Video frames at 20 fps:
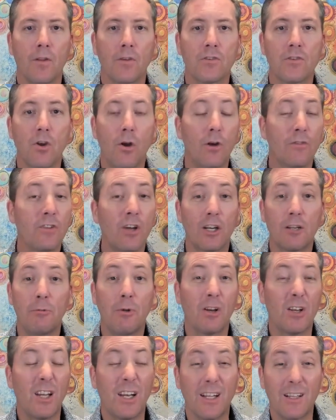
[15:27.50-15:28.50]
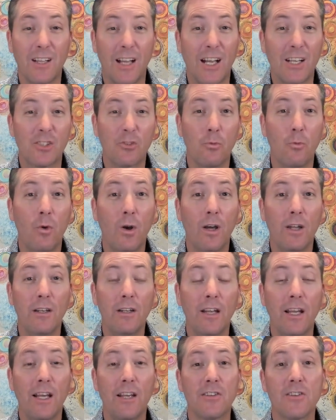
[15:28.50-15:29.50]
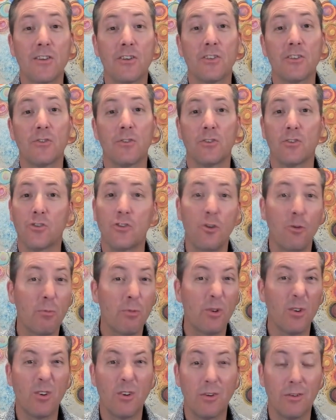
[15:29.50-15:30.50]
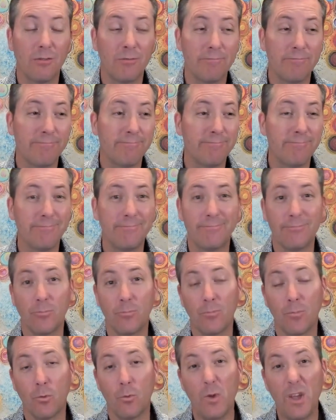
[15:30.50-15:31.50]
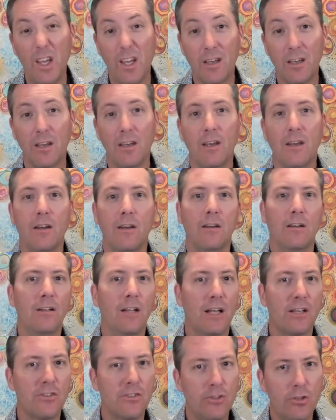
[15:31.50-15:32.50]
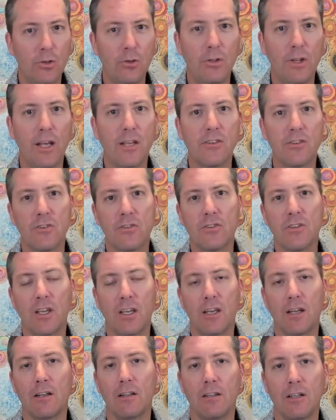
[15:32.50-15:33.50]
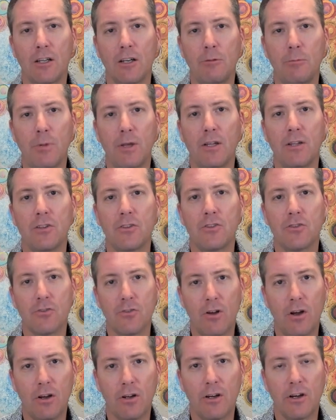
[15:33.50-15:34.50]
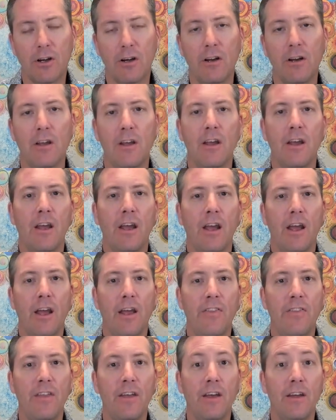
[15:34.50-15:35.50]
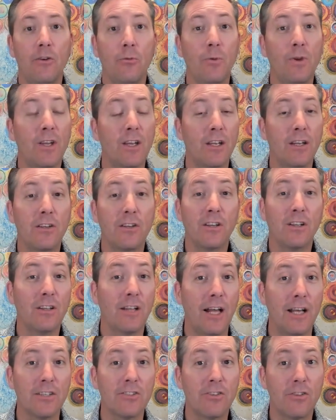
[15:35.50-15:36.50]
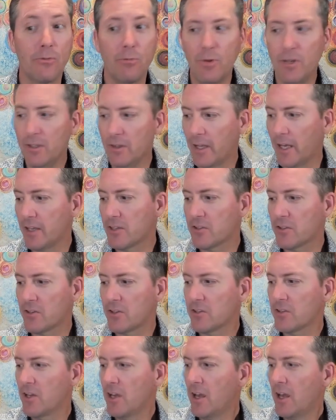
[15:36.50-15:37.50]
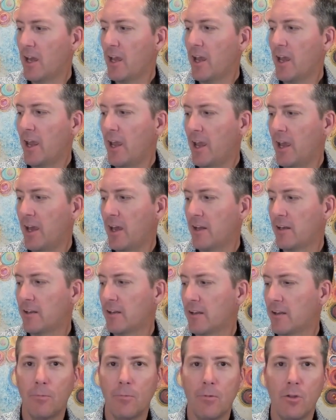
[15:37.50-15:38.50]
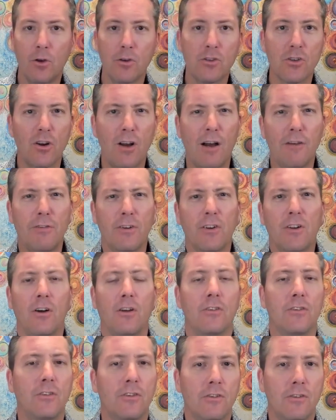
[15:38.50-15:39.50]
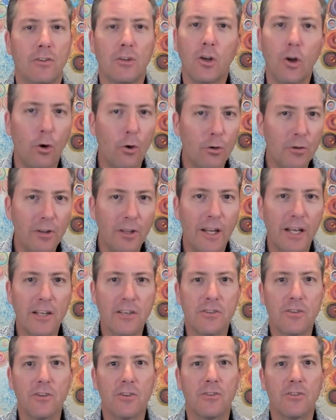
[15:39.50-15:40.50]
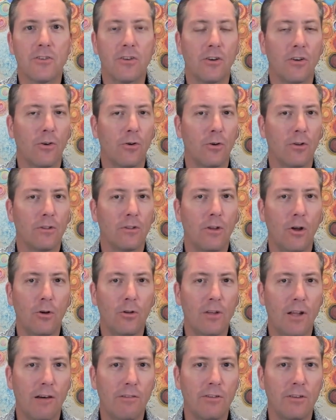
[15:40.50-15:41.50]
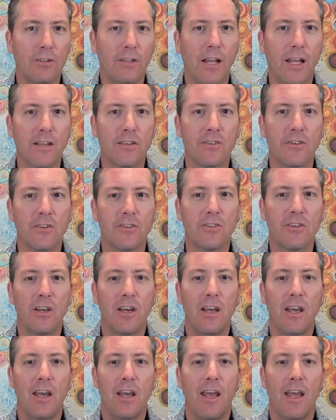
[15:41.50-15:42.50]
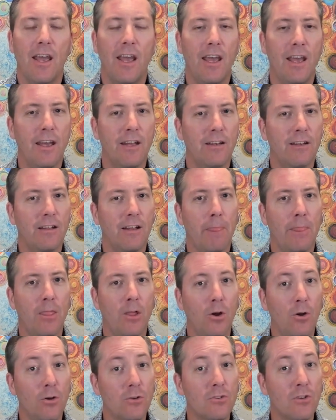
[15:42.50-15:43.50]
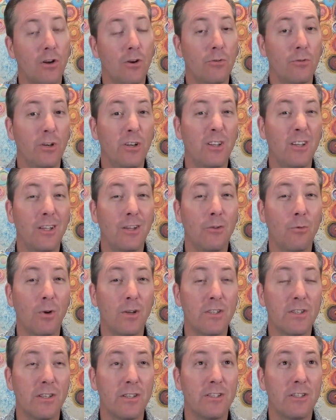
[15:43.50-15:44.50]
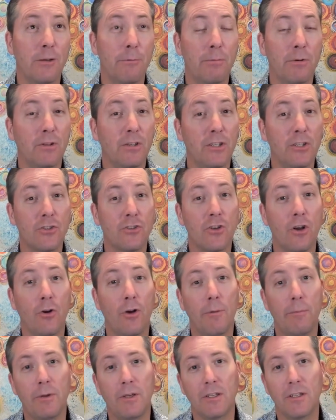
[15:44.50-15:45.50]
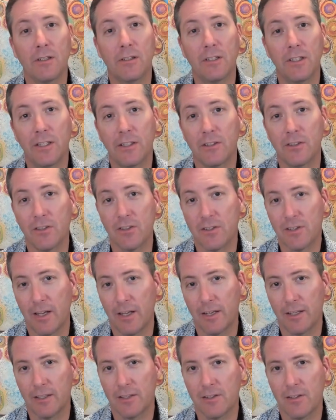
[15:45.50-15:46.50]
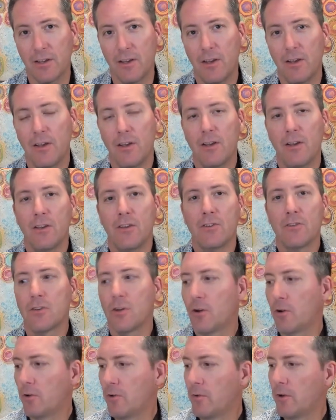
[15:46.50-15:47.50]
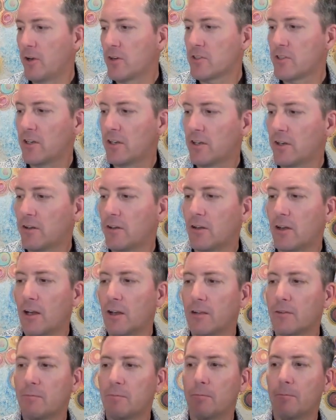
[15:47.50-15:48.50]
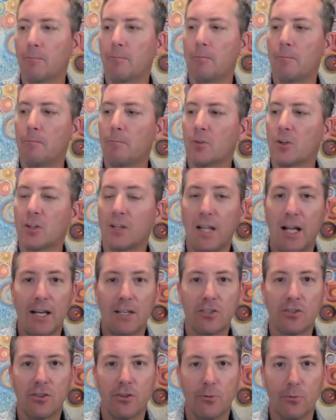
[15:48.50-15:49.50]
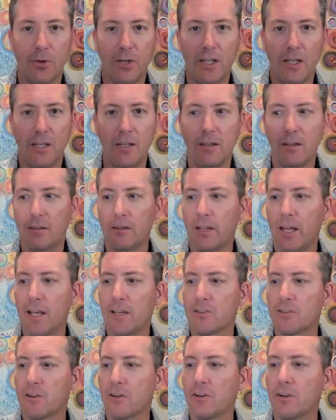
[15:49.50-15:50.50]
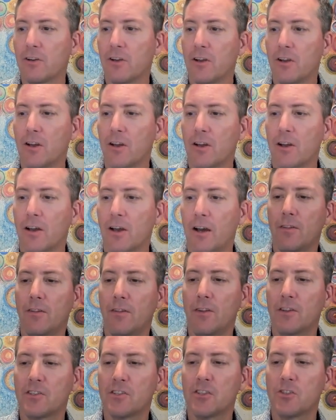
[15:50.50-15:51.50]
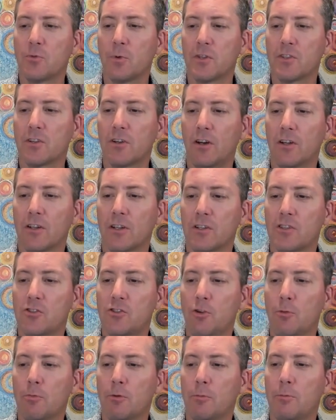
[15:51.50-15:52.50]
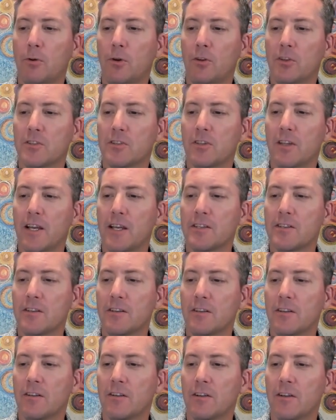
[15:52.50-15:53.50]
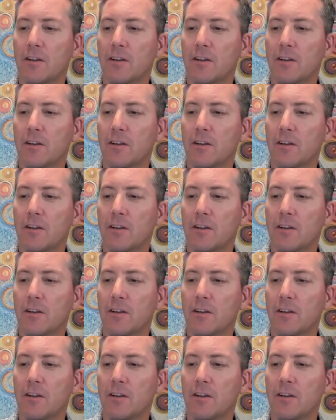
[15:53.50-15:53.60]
So I've talked about kind of class 1 lasers are super weak, class 2 lasers that get a little bit stronger, and then we get into class 3 lasers, and those are often called cold lasers or low-level lasers, and those are really the ones that typically show up in clinical settings. So here's a class 3 laser. This is what's called a super pulse laser.